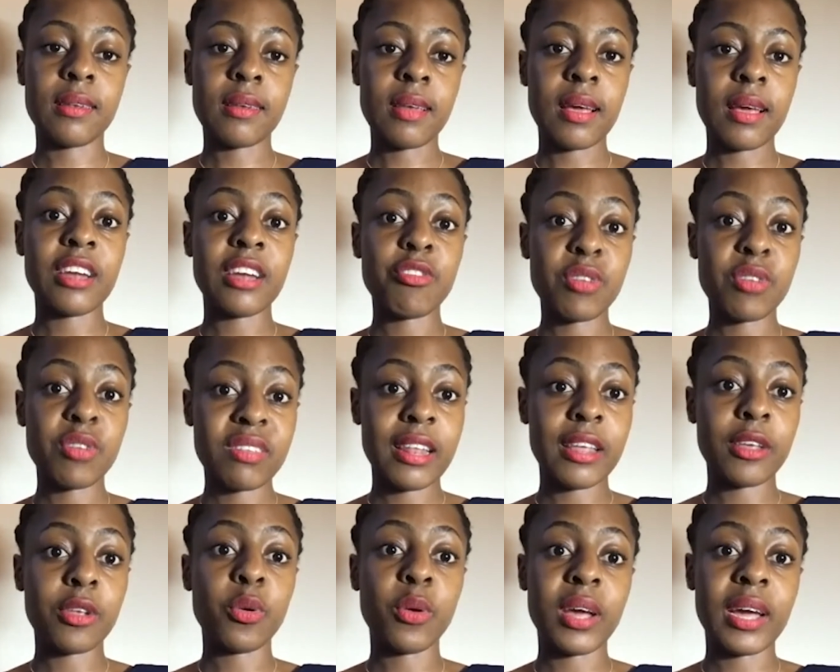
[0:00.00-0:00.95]
countries
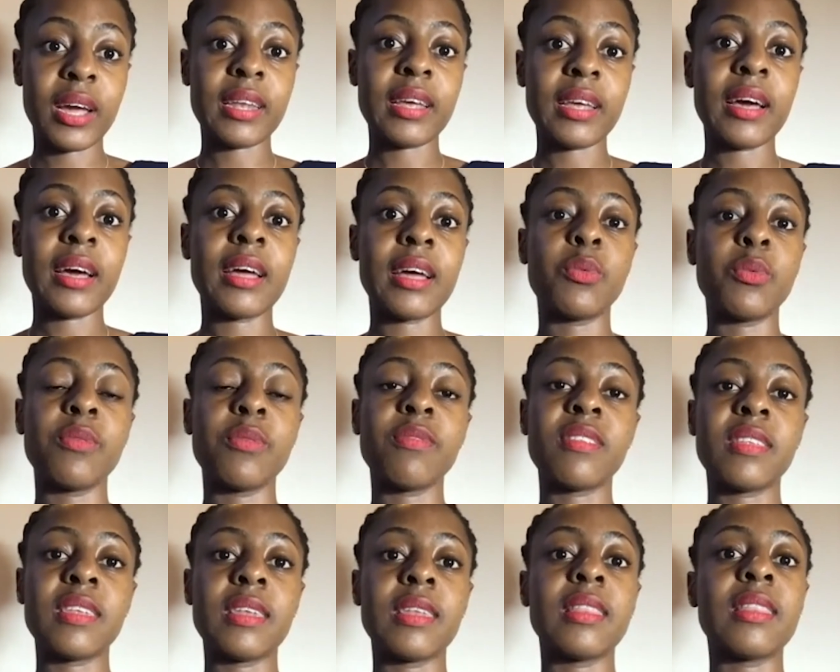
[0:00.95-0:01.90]
like Uganda, and we've
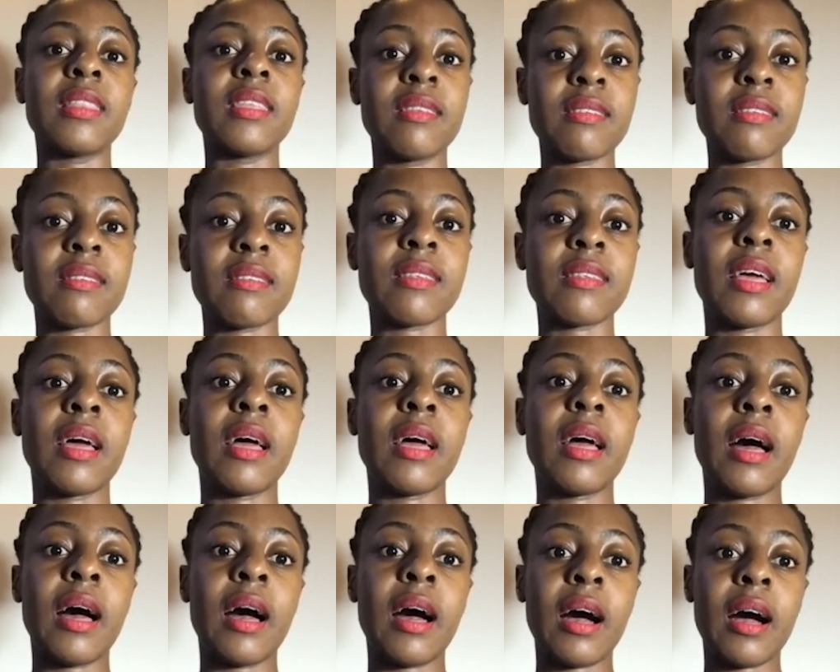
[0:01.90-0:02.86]
seen this
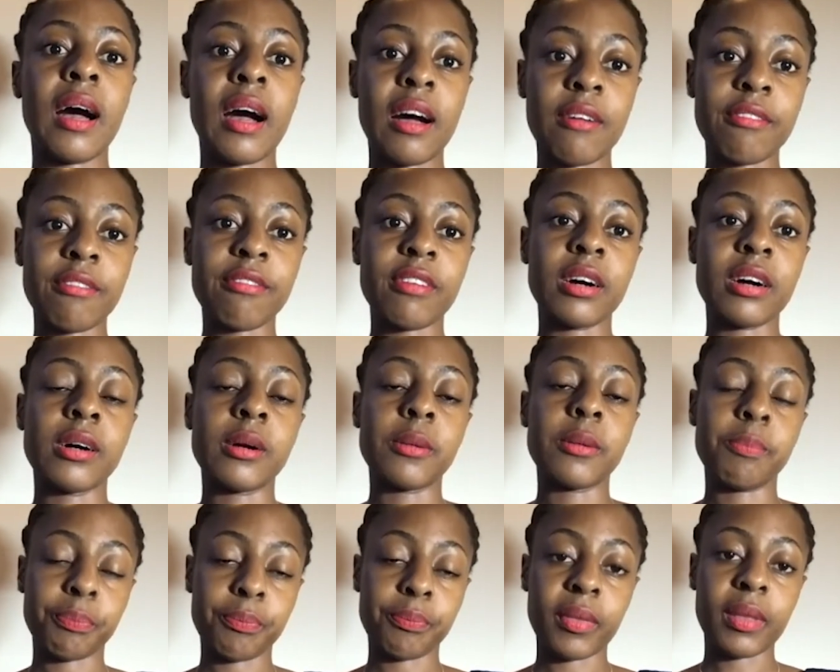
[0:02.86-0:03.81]
have
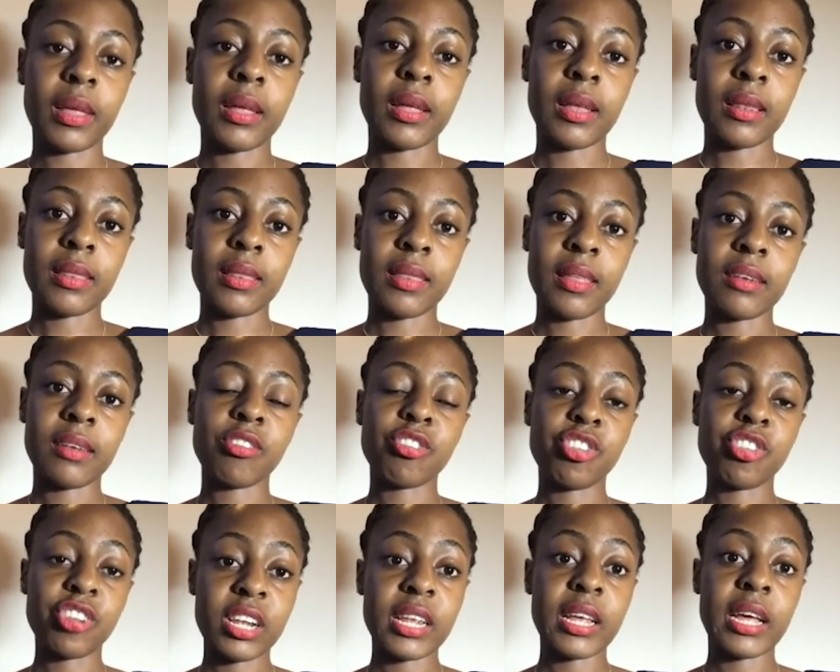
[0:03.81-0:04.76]
the
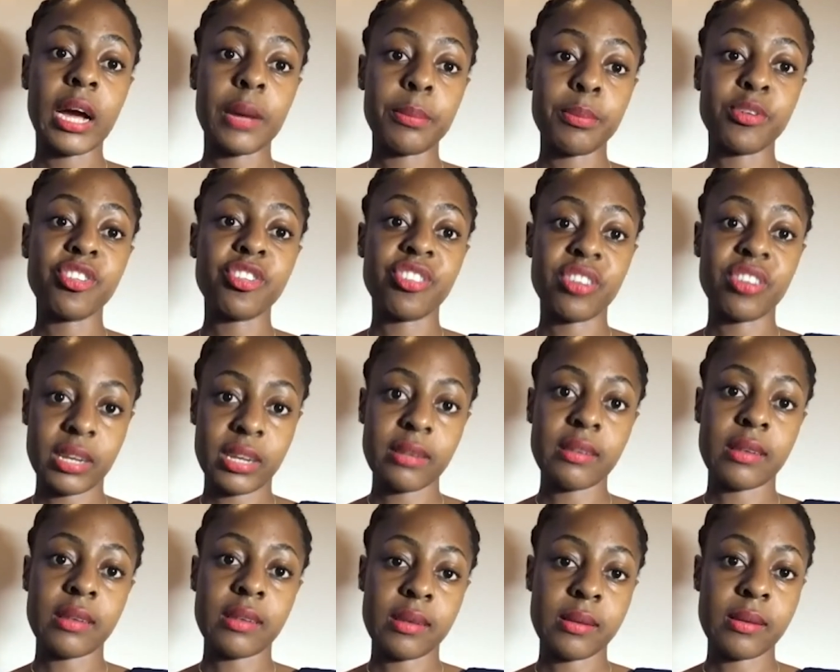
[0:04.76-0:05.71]
shilling appreciate
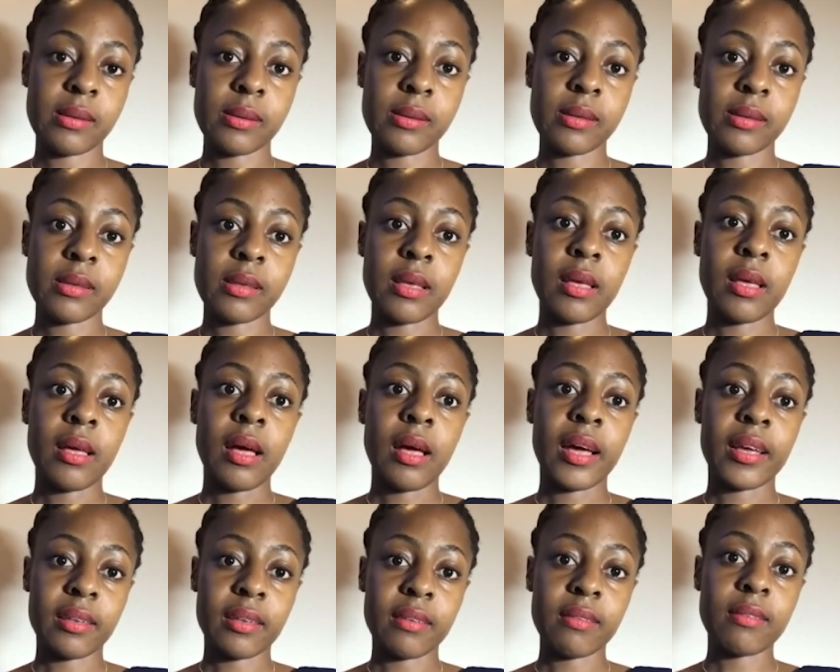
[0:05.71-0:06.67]

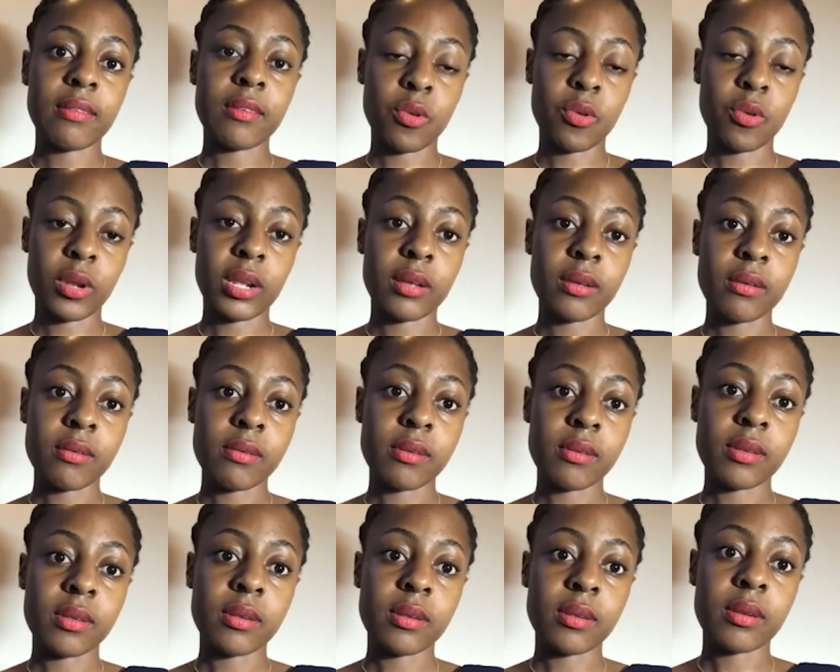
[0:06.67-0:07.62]
against the dollar.
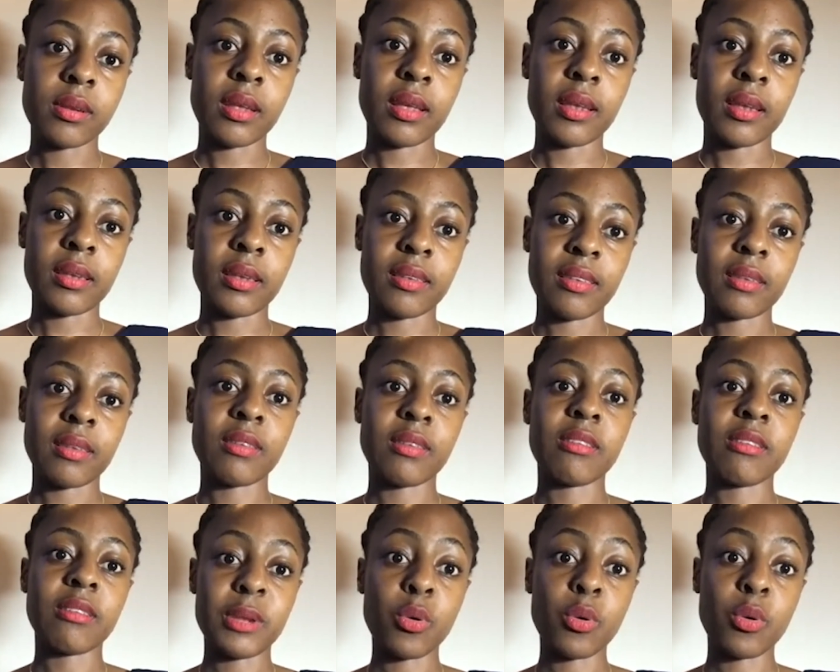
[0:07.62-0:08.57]
It's
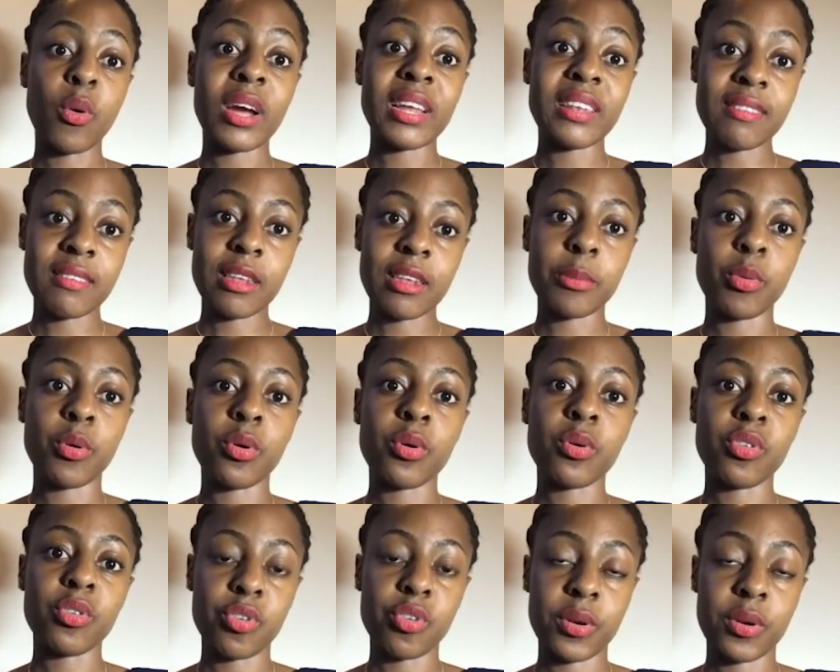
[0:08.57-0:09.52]
been quite stable
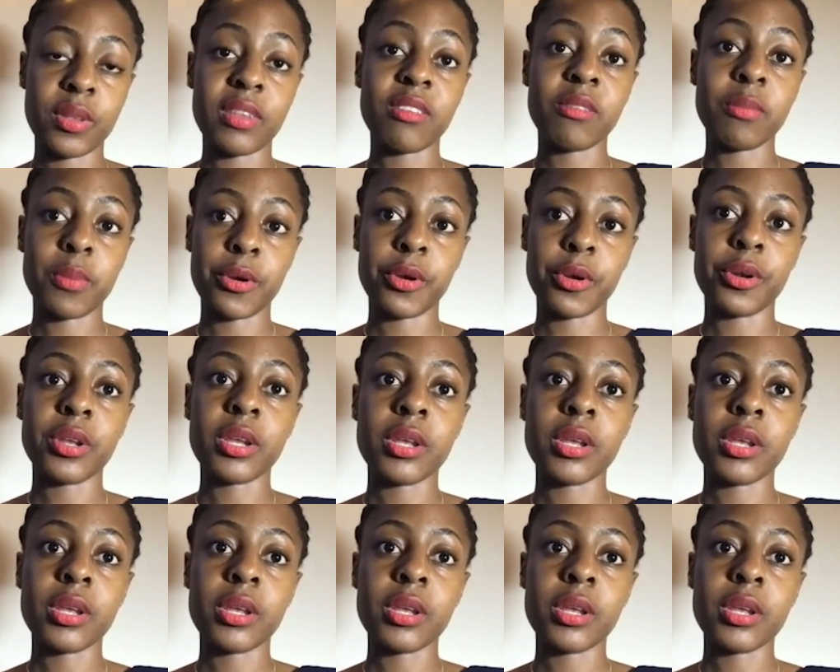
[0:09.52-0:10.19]
during this period.